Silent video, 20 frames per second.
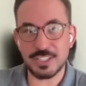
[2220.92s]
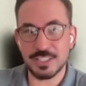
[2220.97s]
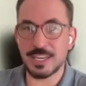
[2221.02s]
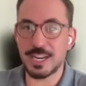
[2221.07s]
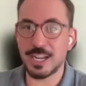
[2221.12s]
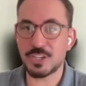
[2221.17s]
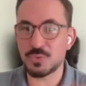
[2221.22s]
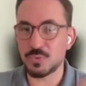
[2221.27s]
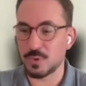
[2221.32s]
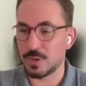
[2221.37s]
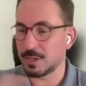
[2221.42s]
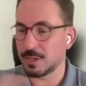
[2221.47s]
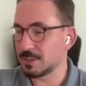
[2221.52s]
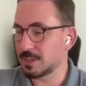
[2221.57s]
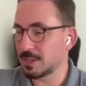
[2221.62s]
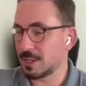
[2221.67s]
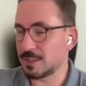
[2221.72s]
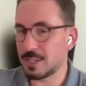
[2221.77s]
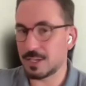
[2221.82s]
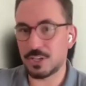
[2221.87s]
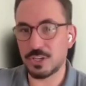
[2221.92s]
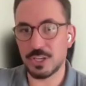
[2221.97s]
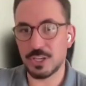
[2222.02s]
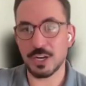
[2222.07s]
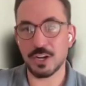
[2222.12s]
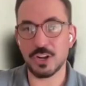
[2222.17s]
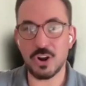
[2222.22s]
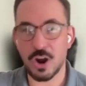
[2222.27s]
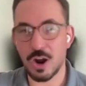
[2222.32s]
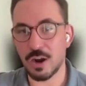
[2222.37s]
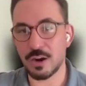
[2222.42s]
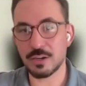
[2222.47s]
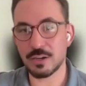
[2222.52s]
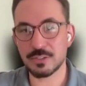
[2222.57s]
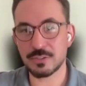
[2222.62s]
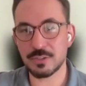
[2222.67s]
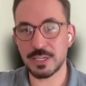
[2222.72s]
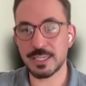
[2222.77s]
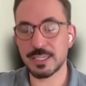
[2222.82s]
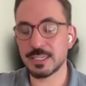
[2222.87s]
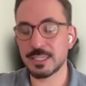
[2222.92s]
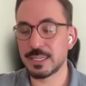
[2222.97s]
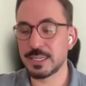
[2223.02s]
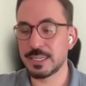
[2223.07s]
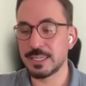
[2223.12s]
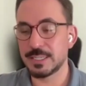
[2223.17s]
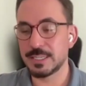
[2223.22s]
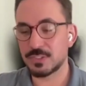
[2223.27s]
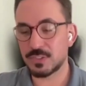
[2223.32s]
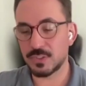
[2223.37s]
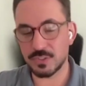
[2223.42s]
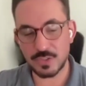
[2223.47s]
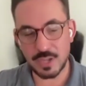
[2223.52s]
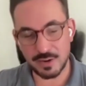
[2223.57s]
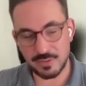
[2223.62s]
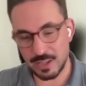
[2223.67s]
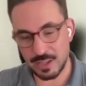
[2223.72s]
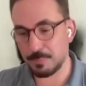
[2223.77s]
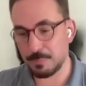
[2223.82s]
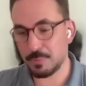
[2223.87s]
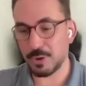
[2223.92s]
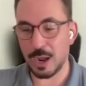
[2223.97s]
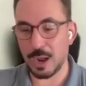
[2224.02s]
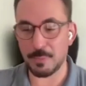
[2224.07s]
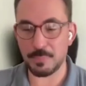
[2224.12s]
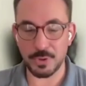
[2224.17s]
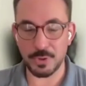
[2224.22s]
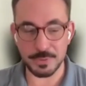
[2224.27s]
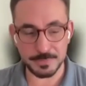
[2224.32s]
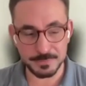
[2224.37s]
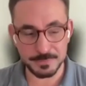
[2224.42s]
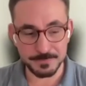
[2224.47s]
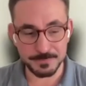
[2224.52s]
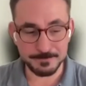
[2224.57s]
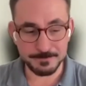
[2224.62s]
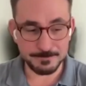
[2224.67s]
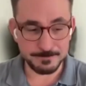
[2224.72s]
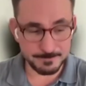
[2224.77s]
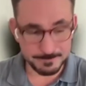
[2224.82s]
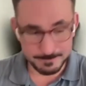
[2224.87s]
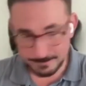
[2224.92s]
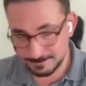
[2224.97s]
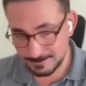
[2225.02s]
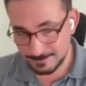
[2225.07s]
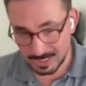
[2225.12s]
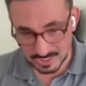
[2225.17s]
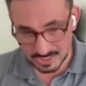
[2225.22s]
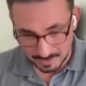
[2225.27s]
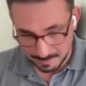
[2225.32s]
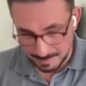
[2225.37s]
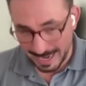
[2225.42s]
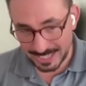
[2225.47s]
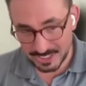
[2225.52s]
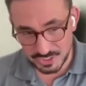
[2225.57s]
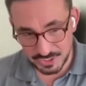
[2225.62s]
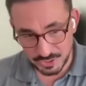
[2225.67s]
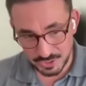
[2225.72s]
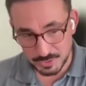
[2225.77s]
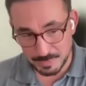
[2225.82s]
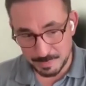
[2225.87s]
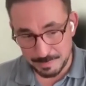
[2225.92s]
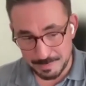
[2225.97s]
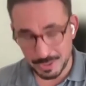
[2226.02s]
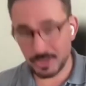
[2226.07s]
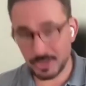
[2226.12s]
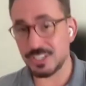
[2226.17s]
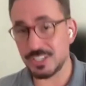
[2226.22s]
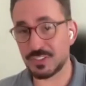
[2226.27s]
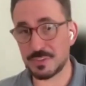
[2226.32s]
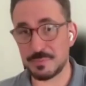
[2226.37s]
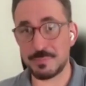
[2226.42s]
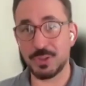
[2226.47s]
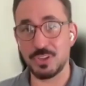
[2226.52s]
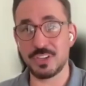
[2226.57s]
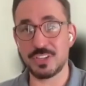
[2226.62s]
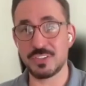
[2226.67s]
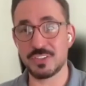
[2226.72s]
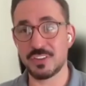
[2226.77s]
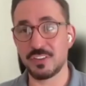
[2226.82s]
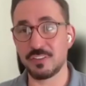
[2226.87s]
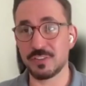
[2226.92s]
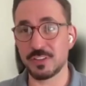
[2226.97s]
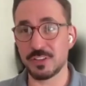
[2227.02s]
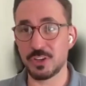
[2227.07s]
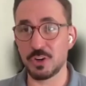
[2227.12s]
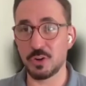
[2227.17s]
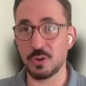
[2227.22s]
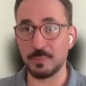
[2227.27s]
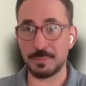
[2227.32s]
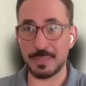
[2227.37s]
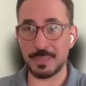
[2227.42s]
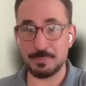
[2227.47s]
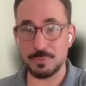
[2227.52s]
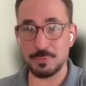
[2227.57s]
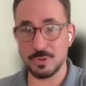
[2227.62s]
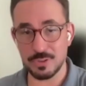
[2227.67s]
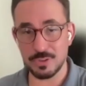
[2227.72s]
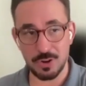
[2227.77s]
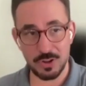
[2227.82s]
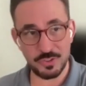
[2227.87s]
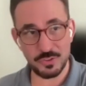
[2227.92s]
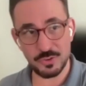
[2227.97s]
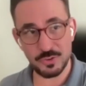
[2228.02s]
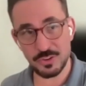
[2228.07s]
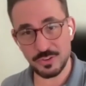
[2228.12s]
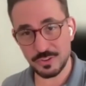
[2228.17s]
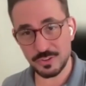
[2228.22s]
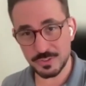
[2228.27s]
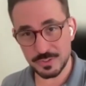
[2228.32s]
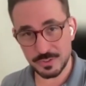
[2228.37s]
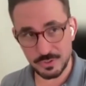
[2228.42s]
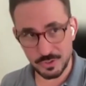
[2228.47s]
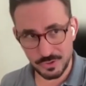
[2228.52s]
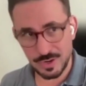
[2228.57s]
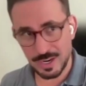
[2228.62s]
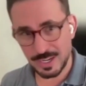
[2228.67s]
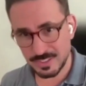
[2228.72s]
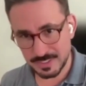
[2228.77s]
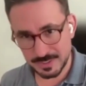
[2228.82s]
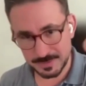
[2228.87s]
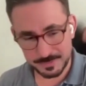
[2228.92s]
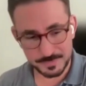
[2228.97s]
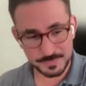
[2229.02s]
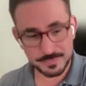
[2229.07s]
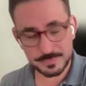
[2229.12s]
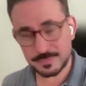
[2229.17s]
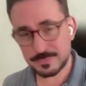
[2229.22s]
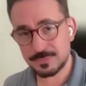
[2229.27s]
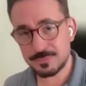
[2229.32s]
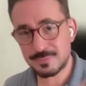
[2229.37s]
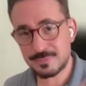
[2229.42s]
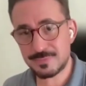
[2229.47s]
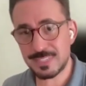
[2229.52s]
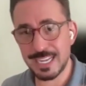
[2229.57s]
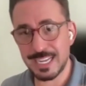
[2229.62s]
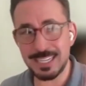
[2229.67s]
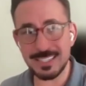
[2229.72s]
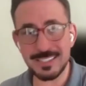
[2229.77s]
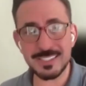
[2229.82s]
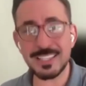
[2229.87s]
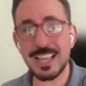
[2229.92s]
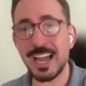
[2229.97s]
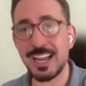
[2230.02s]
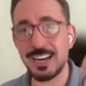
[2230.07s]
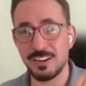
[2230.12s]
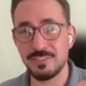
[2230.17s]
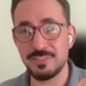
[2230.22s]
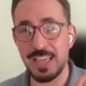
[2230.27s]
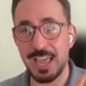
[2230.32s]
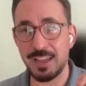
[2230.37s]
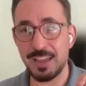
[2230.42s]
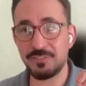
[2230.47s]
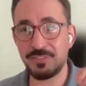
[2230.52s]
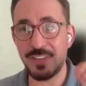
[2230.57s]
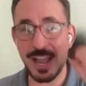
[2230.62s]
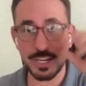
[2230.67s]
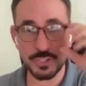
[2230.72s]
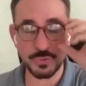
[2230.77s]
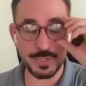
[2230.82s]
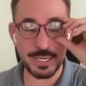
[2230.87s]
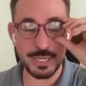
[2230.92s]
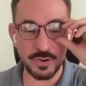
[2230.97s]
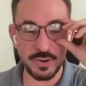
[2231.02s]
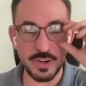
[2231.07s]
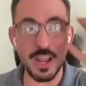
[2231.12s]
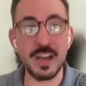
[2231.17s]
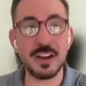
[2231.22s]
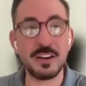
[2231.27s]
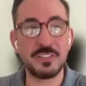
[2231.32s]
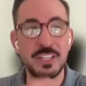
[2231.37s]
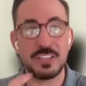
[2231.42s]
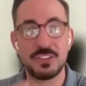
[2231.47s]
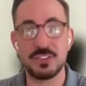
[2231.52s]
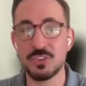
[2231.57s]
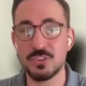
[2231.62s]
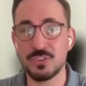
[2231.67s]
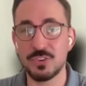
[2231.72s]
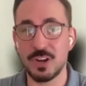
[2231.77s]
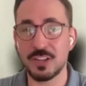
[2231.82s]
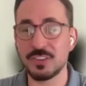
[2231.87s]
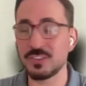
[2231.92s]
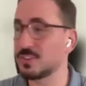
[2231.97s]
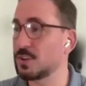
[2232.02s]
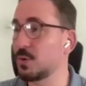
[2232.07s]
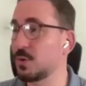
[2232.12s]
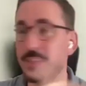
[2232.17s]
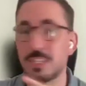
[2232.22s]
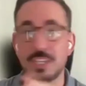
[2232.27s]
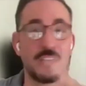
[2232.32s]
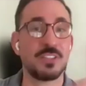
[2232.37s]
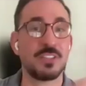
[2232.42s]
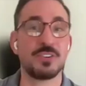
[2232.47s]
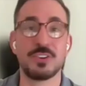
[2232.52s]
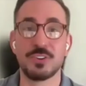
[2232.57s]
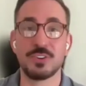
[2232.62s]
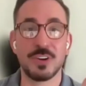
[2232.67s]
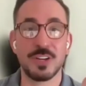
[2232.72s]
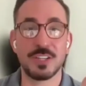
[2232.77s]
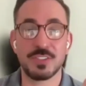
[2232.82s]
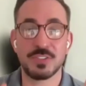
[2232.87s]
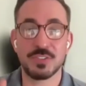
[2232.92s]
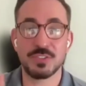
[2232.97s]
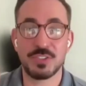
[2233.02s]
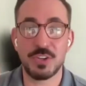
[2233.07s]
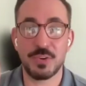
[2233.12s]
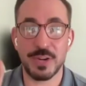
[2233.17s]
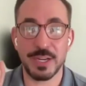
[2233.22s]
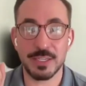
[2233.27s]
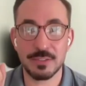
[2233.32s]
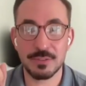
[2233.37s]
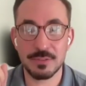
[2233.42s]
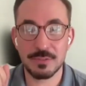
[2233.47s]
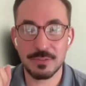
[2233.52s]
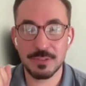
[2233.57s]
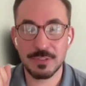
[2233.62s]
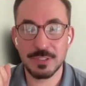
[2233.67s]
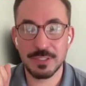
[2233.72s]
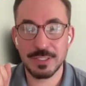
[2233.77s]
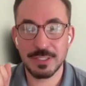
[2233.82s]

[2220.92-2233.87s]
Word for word: they hand it to the next one, and then you get a car, right? So this kind of input-output. Just imagine there's billions and billions of little people called neurons inside of that factory. Now, none of these neurons know what the other neurons are doing.